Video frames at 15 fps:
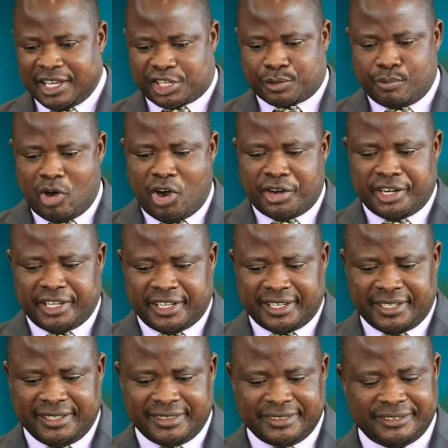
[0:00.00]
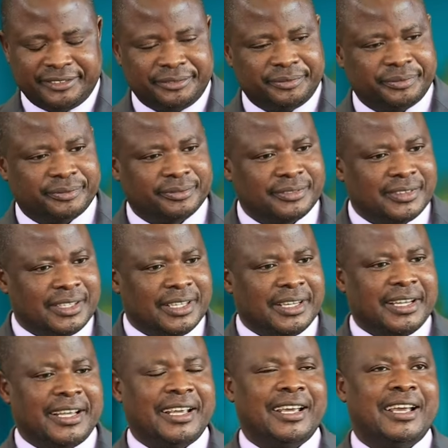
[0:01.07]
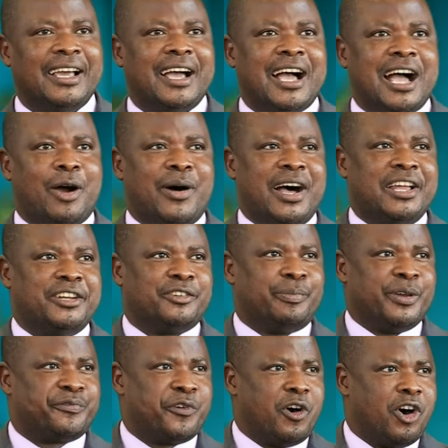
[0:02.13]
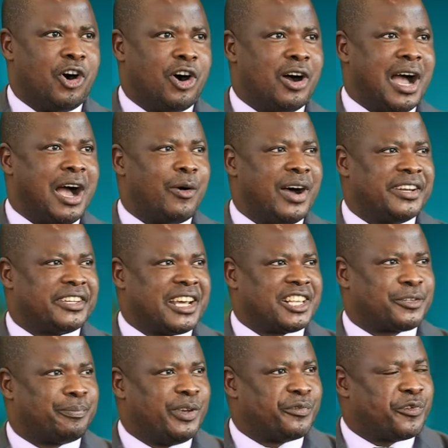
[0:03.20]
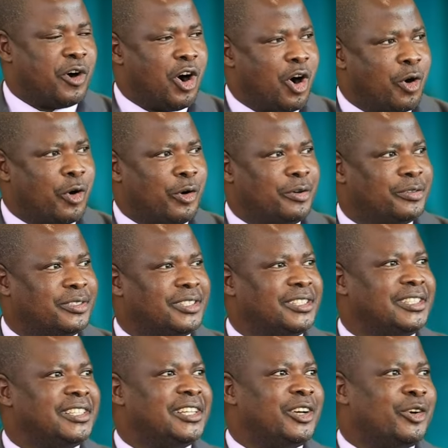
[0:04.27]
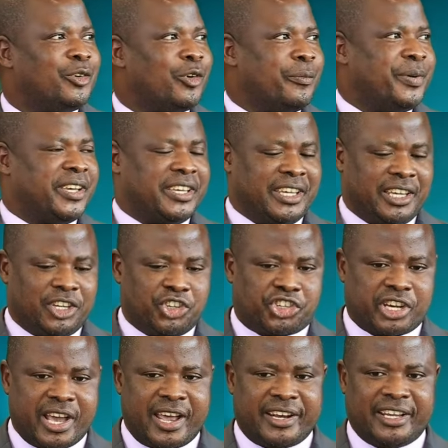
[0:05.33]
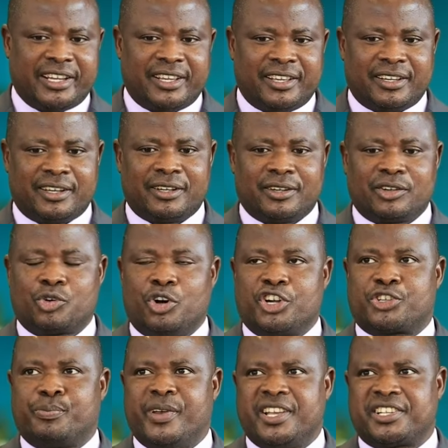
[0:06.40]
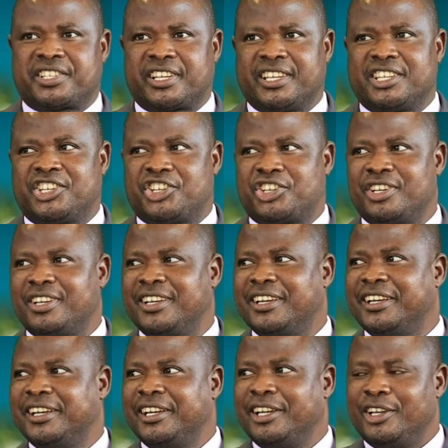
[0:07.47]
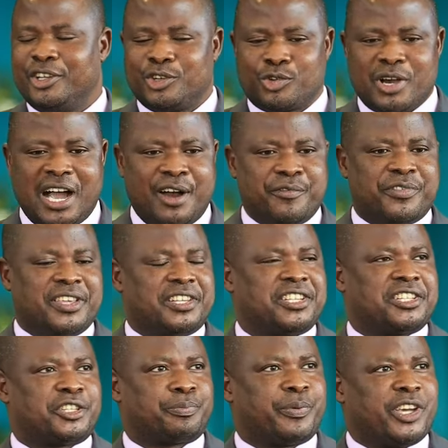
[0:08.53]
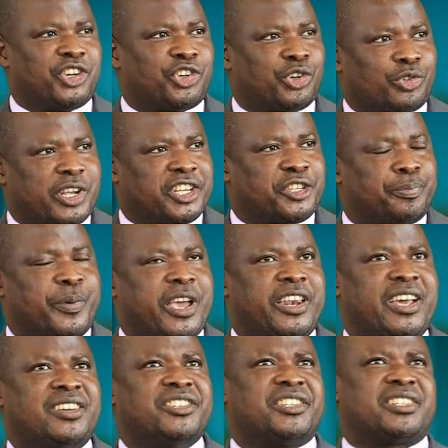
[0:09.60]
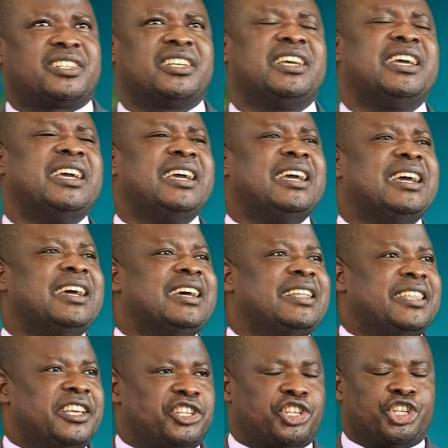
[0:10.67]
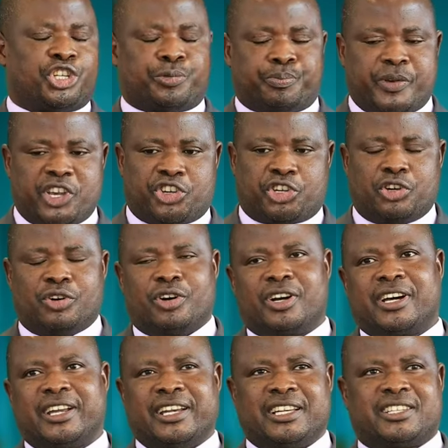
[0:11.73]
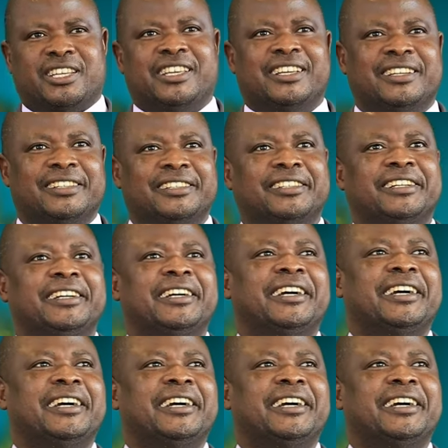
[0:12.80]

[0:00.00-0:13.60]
This morning, I want before I want us before we begin sharing God's message to have this special, to experience this special greeting.